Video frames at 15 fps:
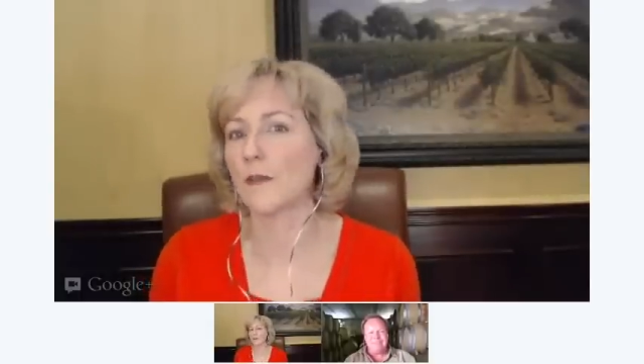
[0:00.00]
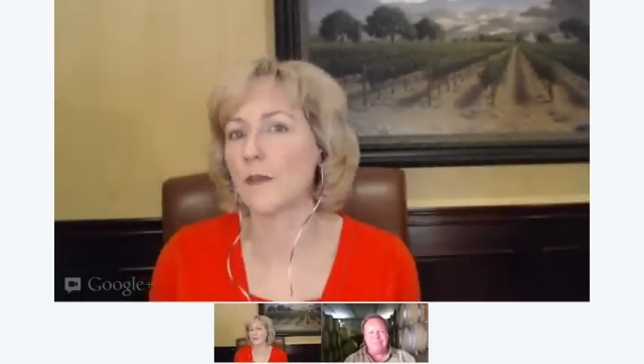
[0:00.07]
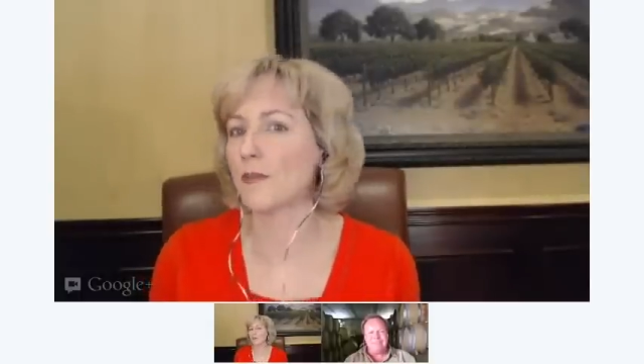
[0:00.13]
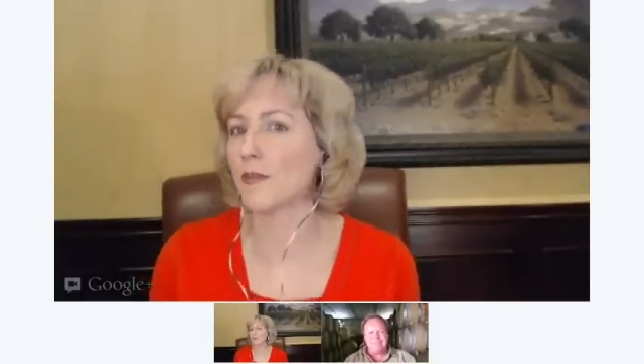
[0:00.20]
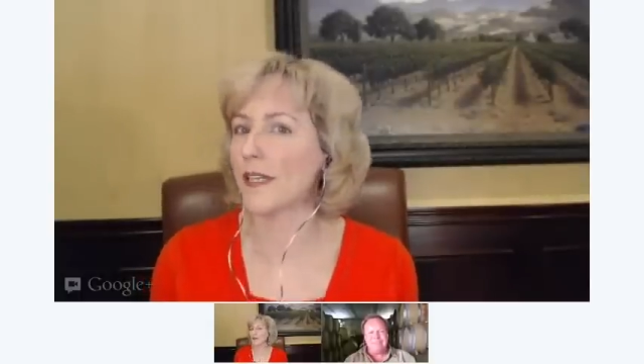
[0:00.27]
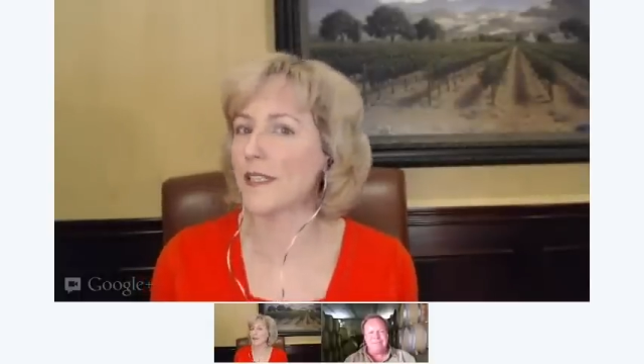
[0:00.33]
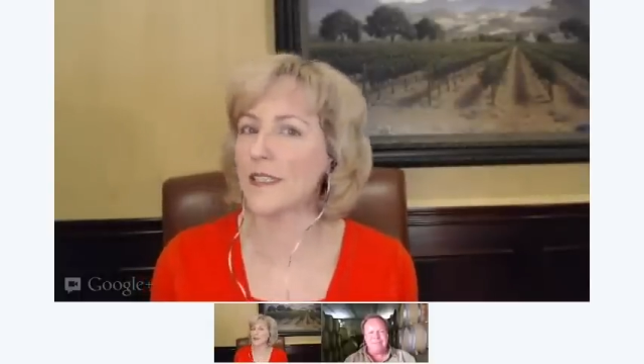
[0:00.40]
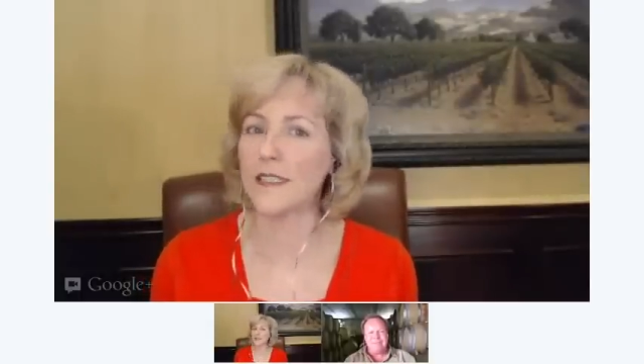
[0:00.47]

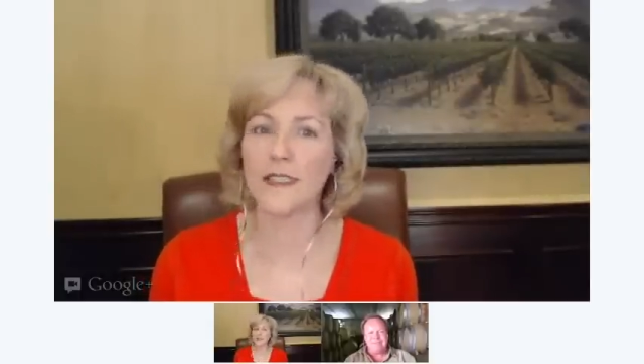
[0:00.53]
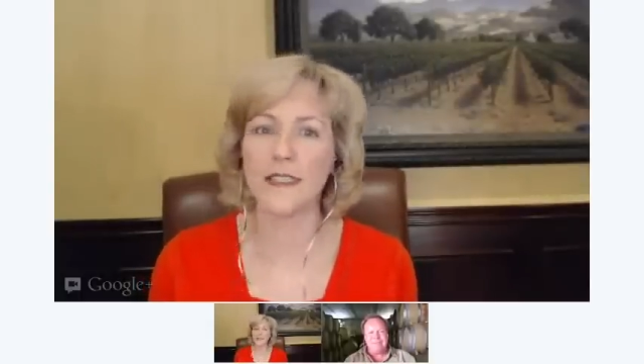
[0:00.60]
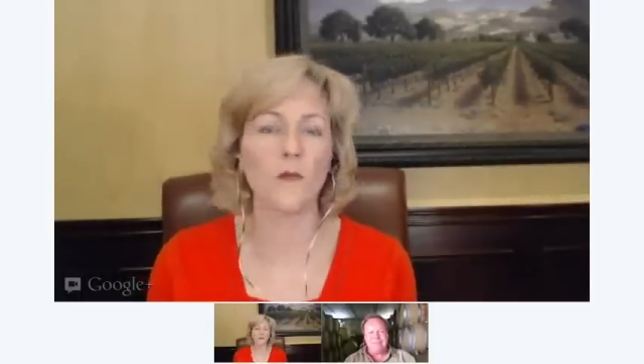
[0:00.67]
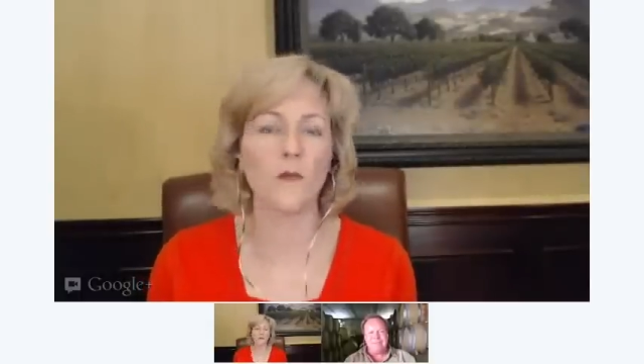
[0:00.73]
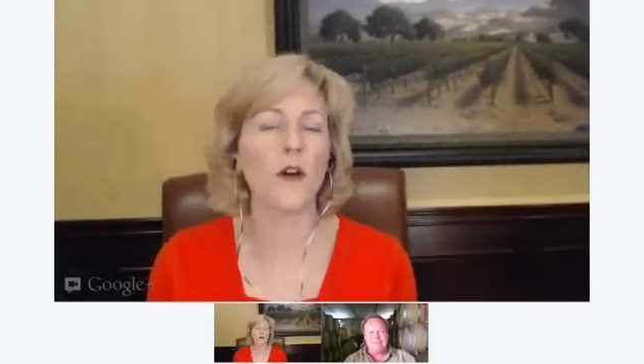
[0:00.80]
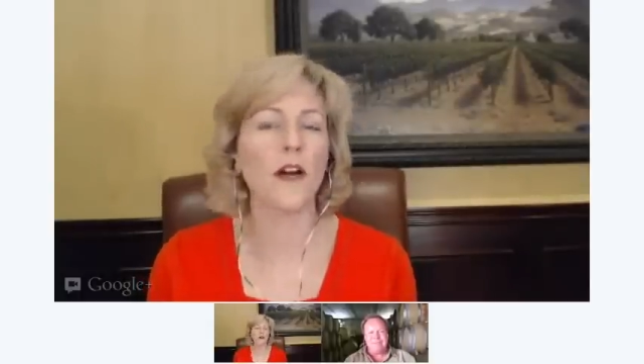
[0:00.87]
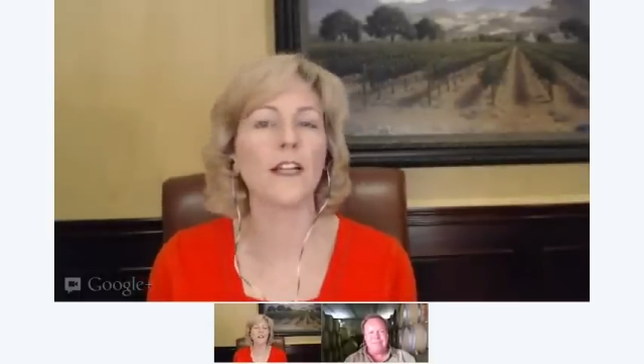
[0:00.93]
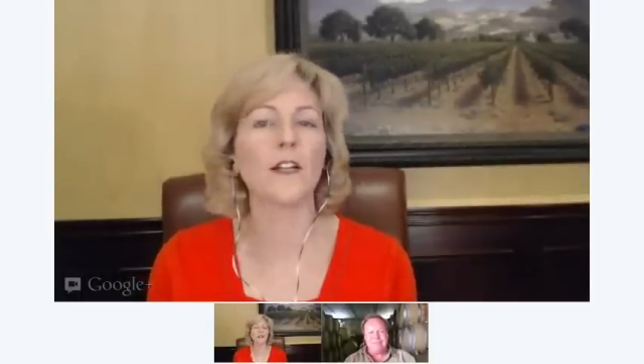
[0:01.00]
apprenticed at
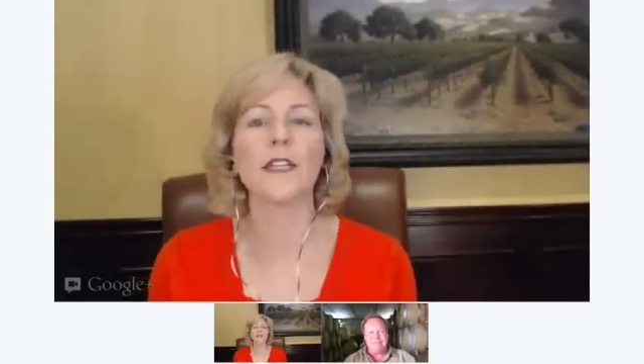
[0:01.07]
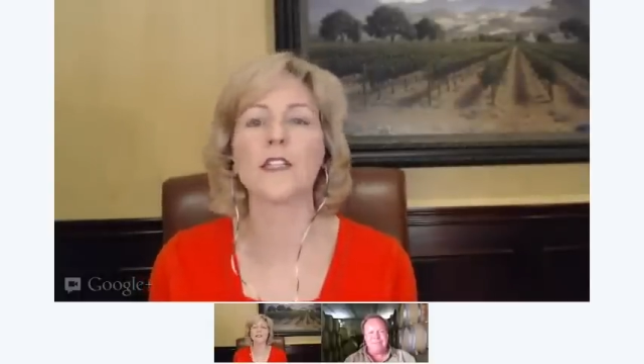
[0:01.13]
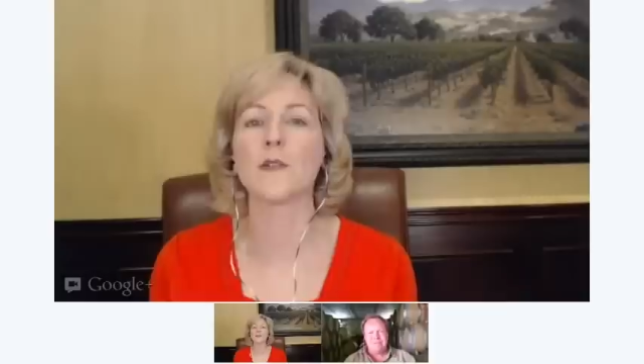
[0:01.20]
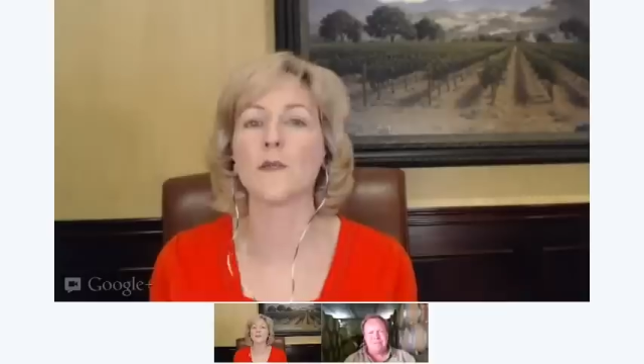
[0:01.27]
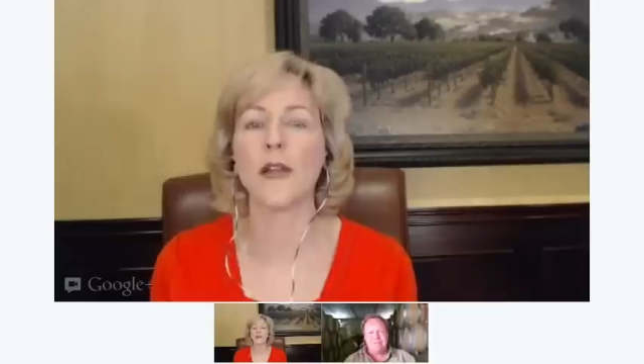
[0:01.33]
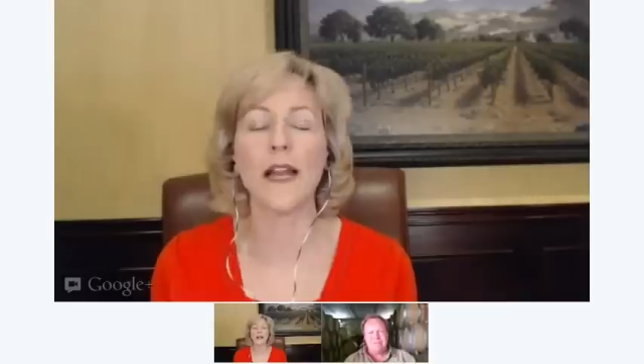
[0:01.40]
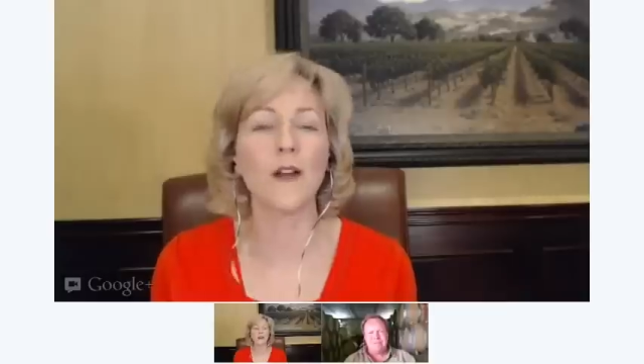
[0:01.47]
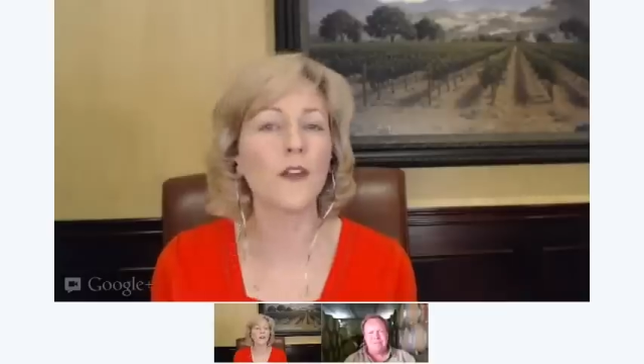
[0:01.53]
wineries
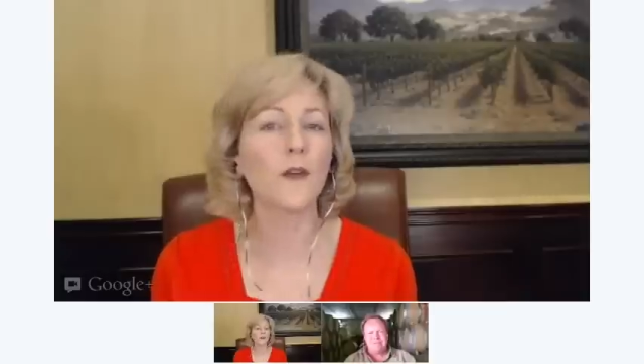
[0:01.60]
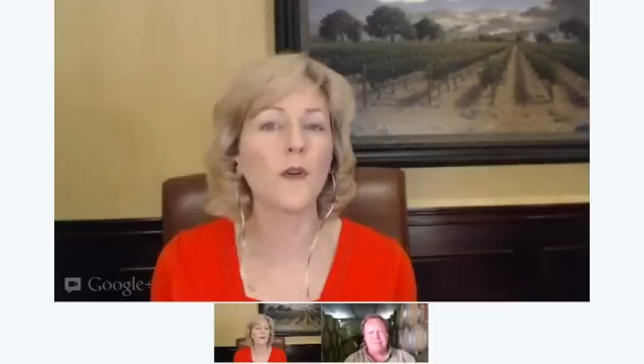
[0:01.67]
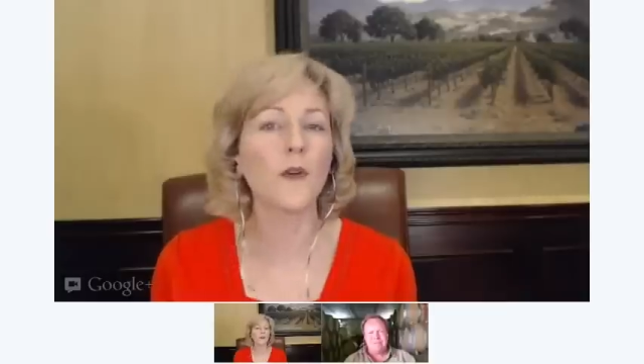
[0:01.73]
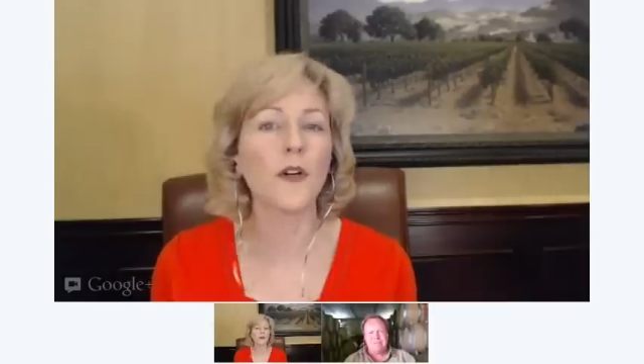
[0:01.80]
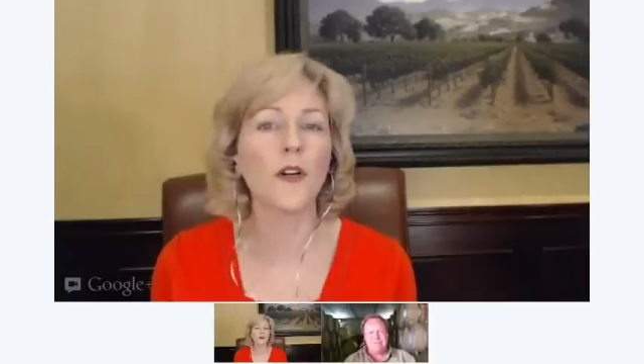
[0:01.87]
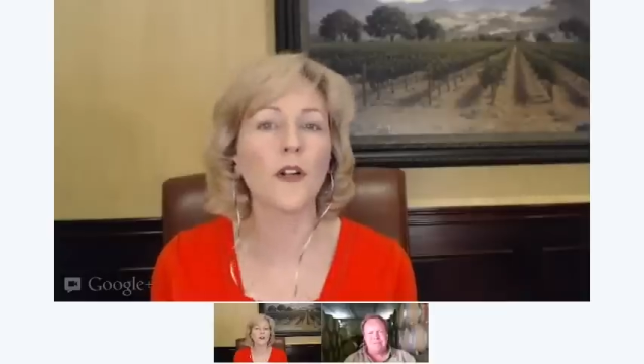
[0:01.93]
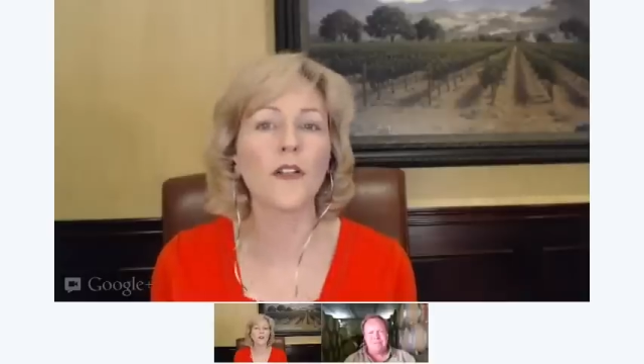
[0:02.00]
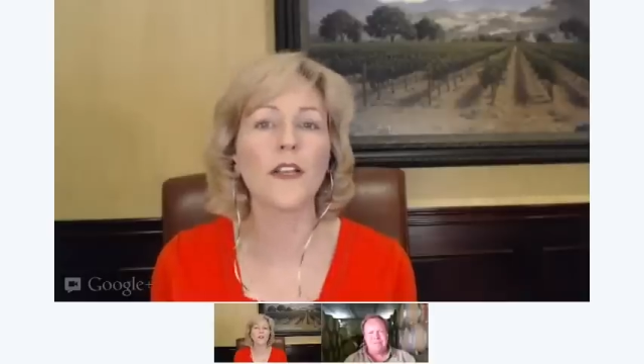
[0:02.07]
around the
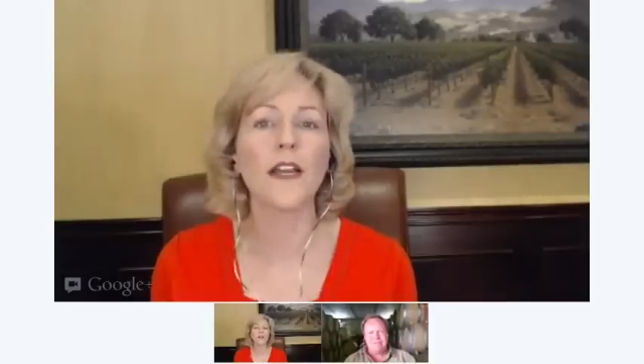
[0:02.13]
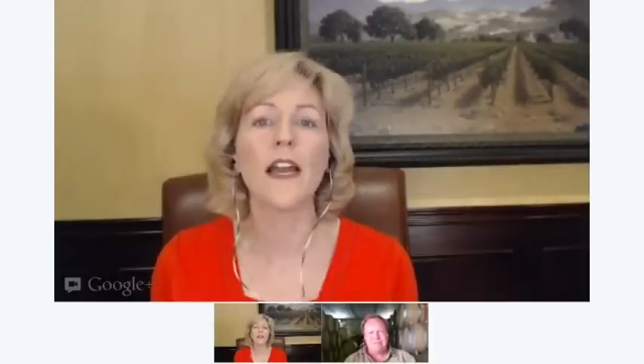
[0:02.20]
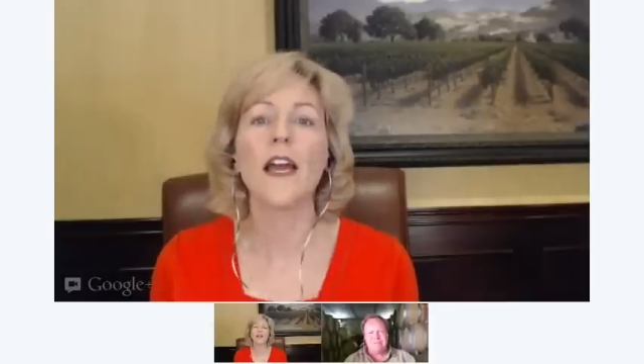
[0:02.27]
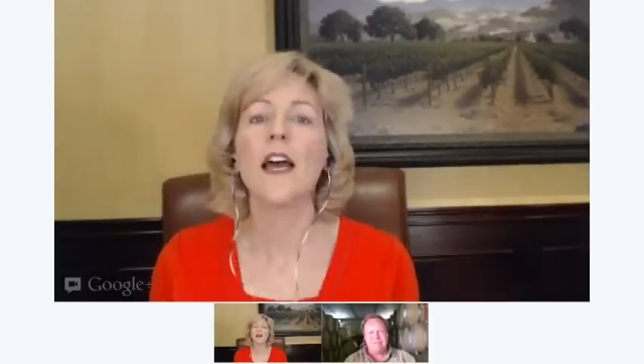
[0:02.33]
world.